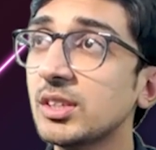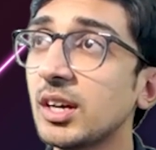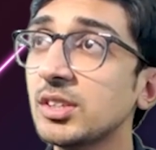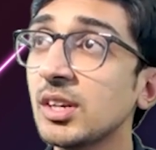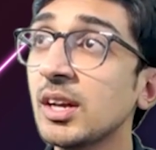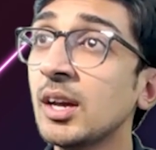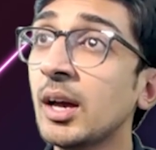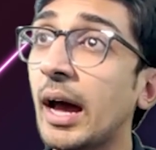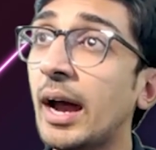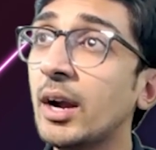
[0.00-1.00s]
does.
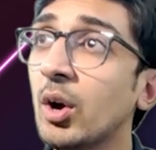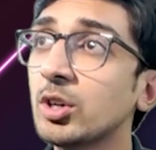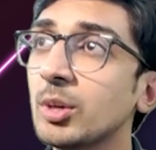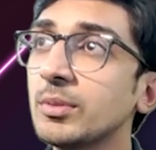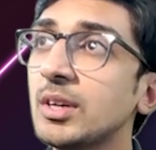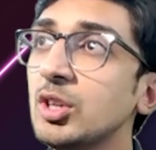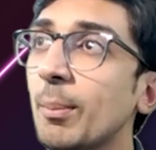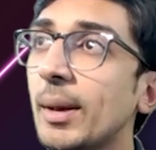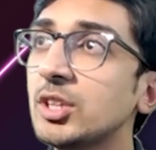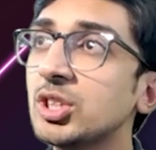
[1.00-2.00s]
And on top of that, you're
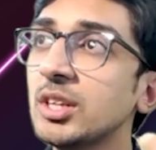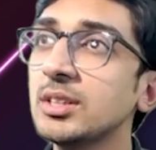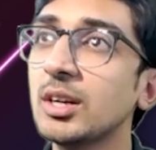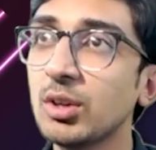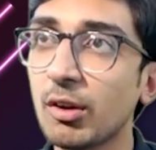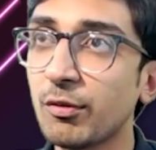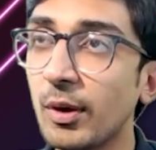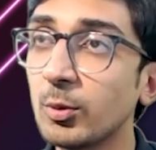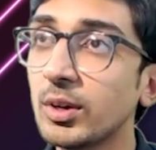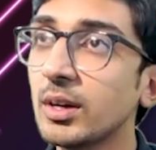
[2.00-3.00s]
mentioning that you're a
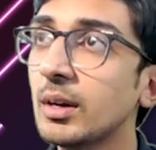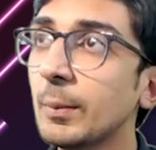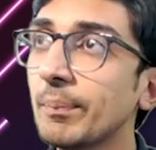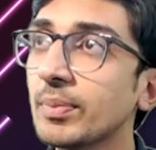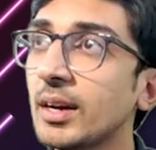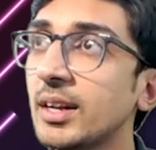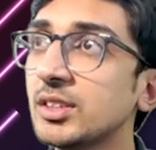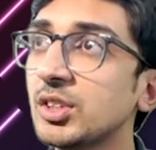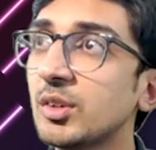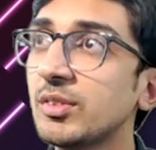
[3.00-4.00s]
founder, an
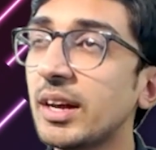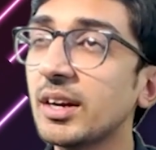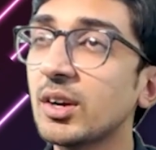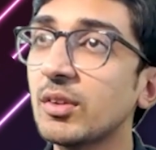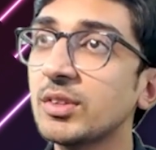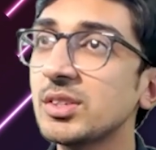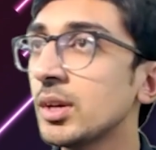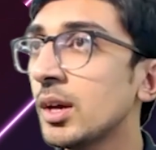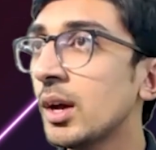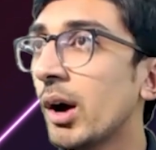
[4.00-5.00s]
executive director of this.
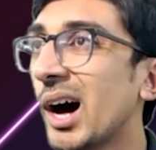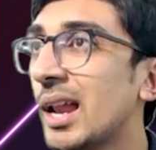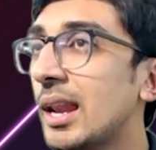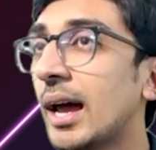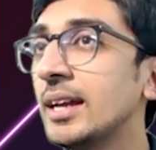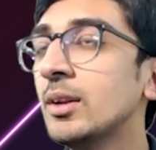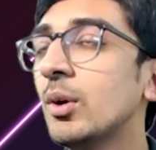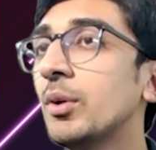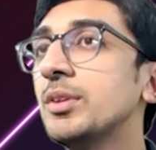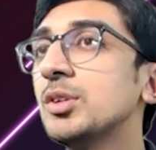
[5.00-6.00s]
A line
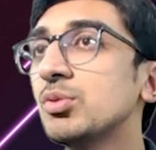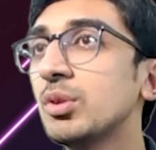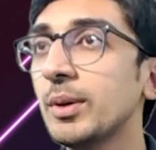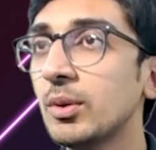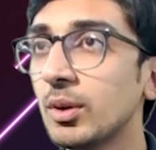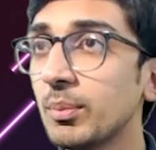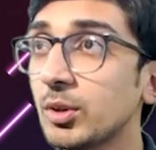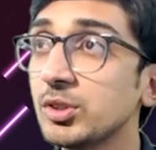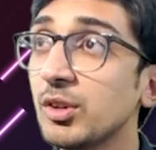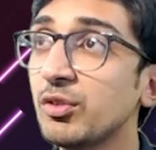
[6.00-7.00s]
on this would be good,
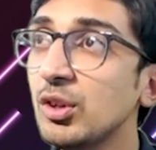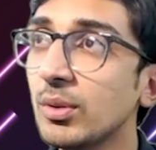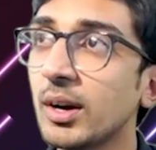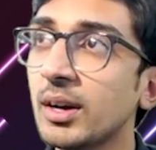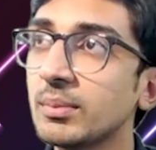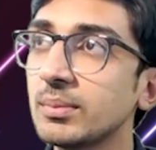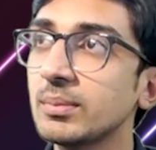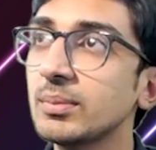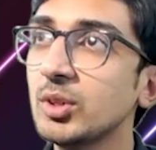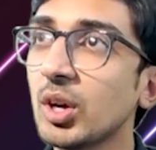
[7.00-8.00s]
because if you are
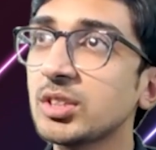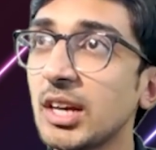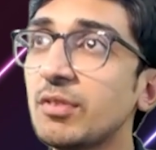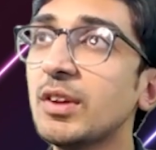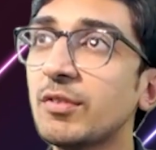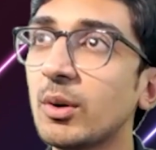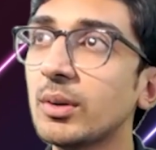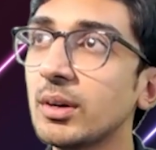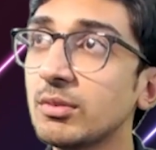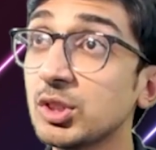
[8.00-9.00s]
yourself the
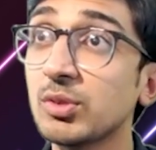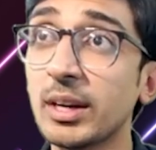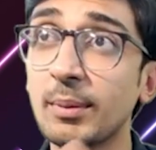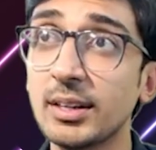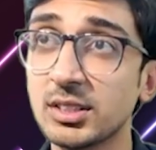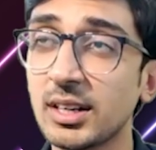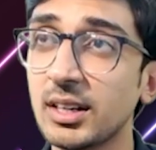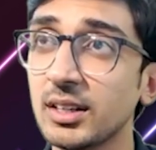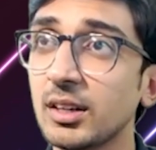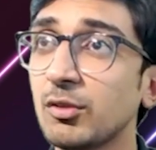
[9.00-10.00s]
founder, which is what I'm
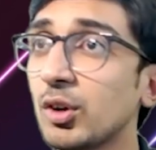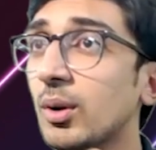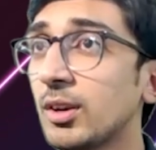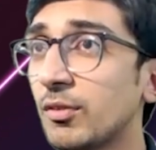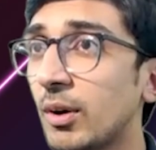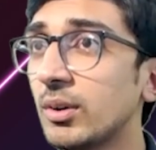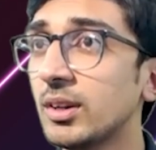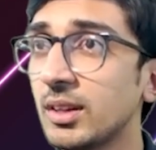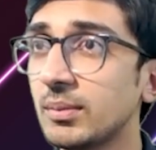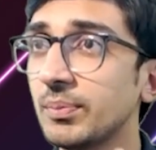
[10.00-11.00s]
understanding here. If you're not the founder,
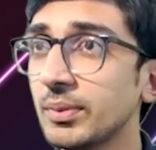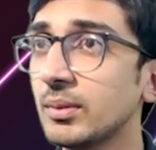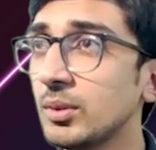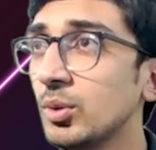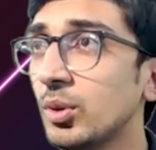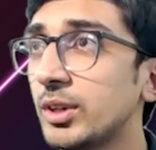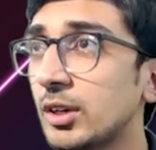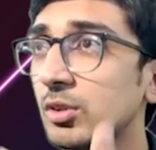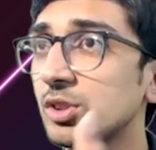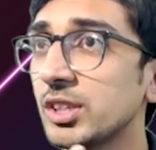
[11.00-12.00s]
then you know that
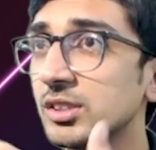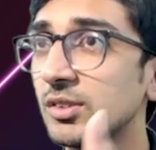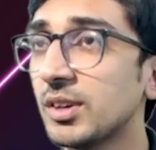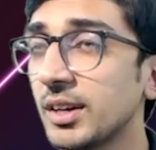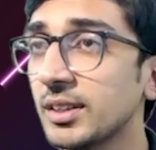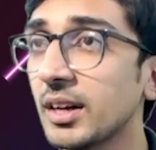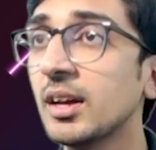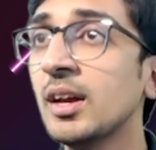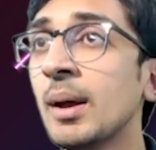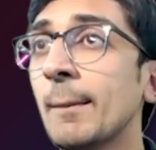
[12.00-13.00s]
you have to change the wording there.
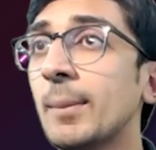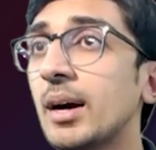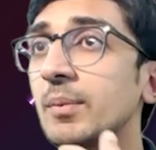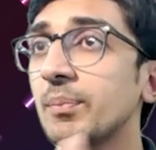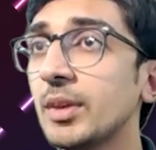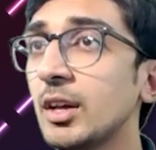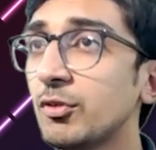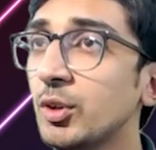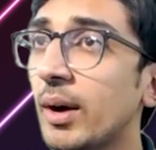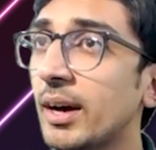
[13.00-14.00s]
But if
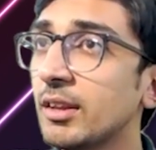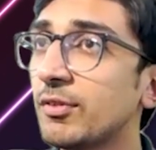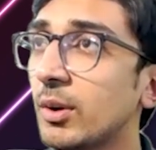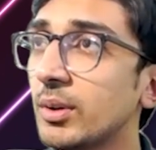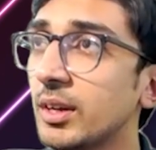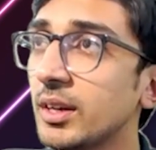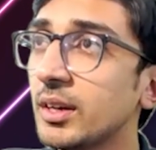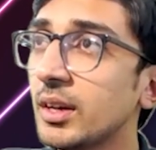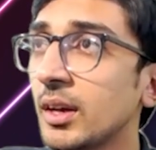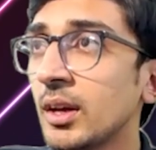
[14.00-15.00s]
you are the founder
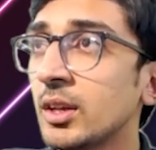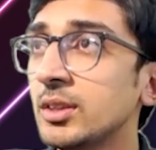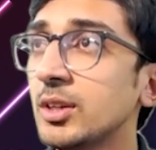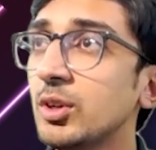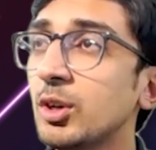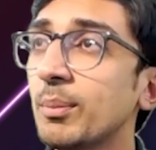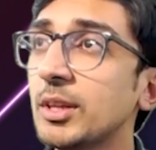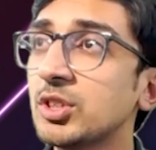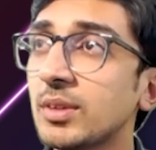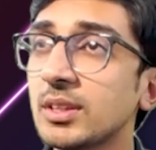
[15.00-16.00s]
here, then you need to
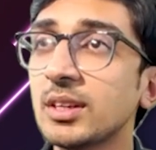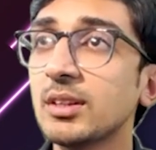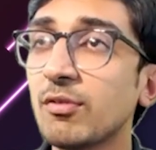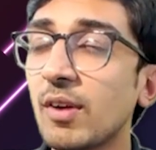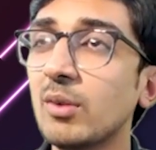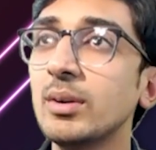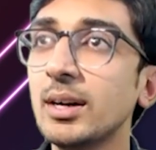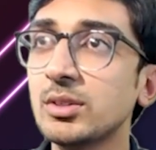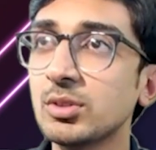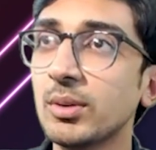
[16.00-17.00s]
mention one thing, that
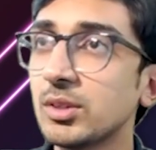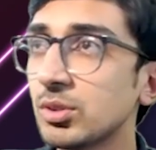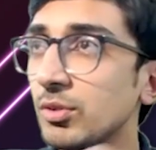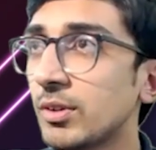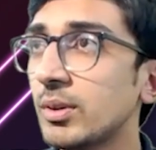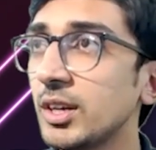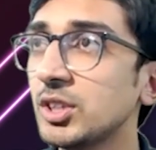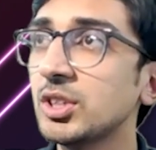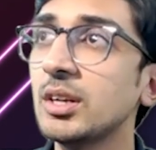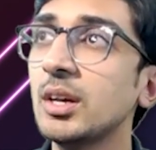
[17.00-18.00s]
founded so and so
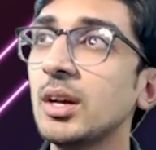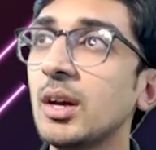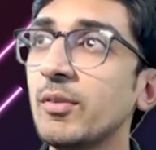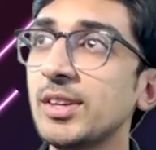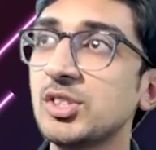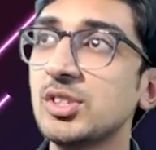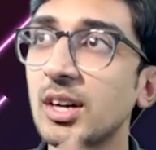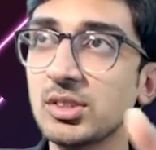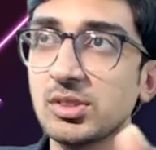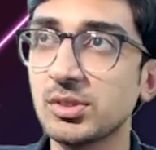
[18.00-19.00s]
foundation, which
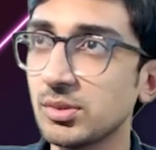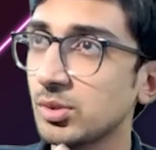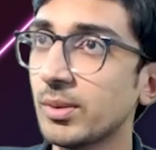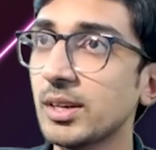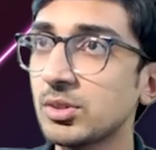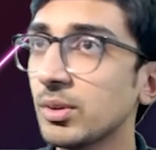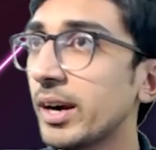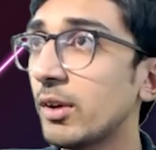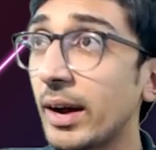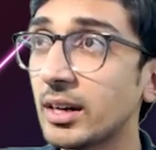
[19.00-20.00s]
does so and so
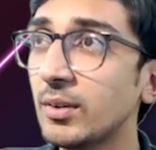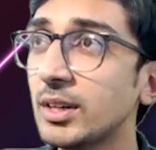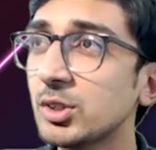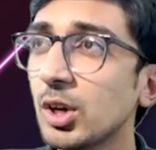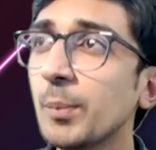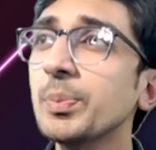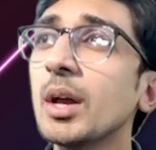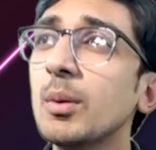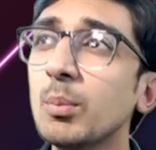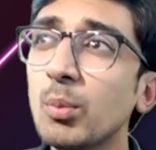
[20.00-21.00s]
kind of activities.
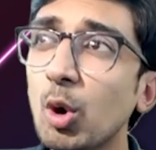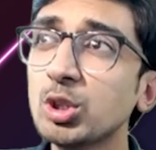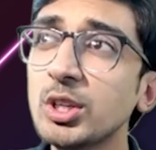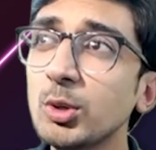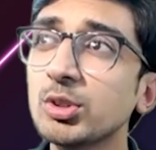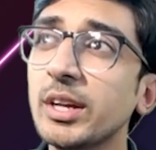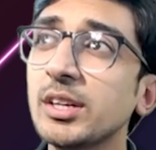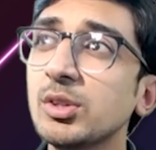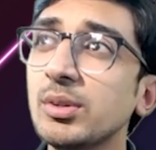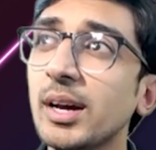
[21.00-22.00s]
Mostly looks
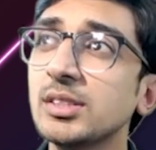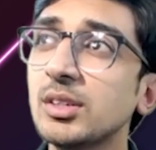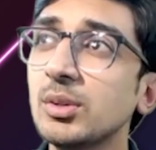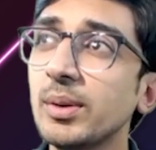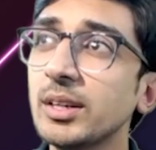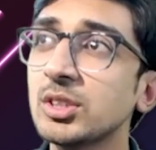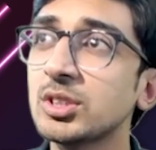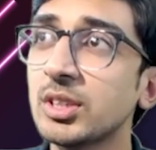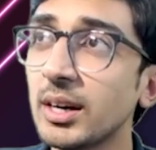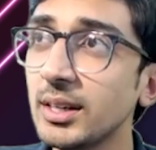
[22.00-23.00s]
like you guys are doing
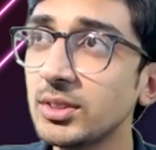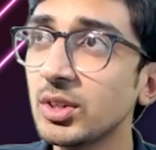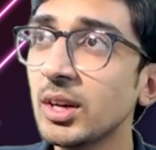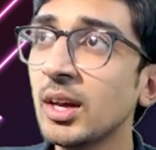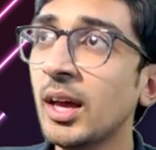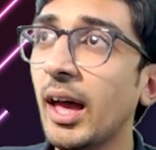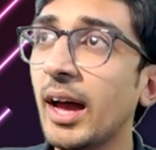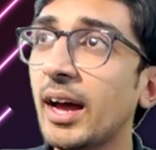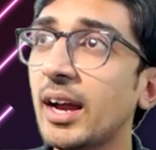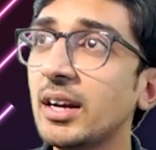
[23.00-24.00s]
studies
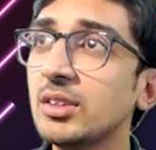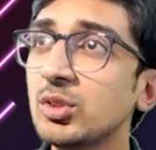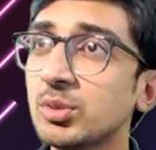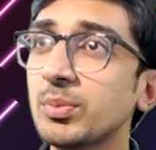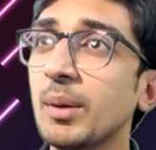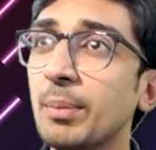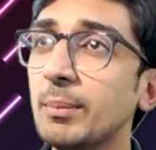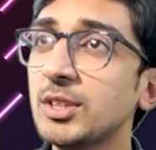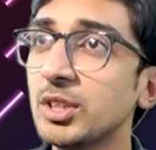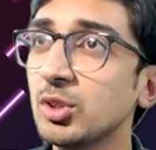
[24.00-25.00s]
and just
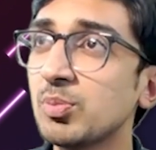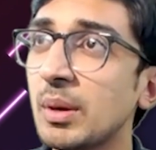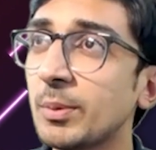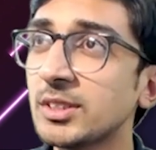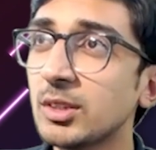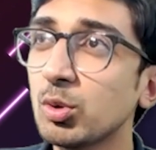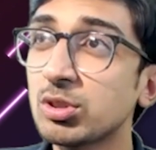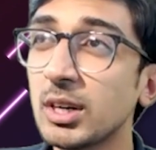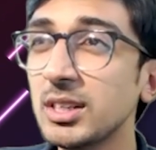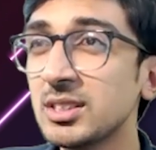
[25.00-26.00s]
publishing those papers, and those
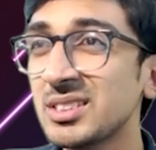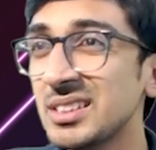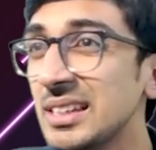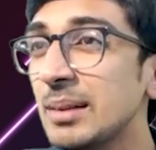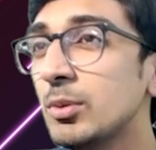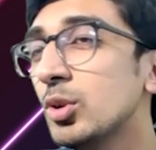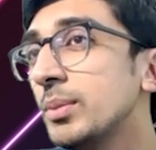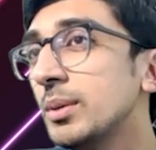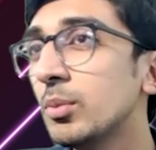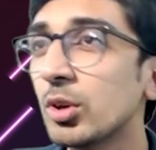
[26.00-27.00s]
studies seem to
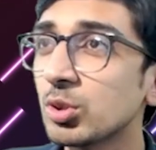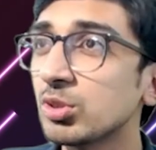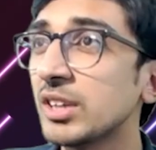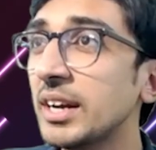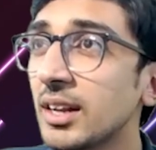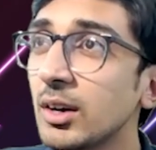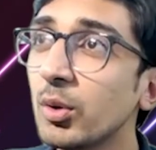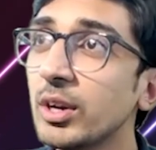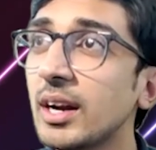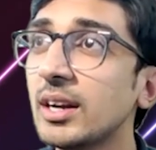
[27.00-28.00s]
be more societal
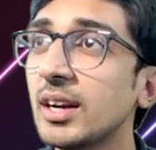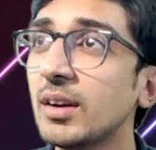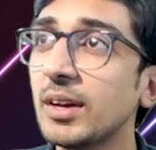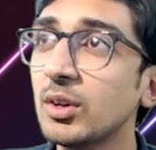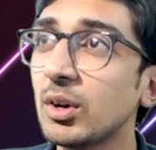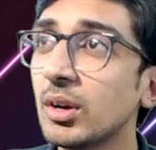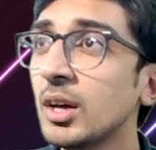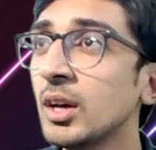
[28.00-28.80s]
oriented, where you're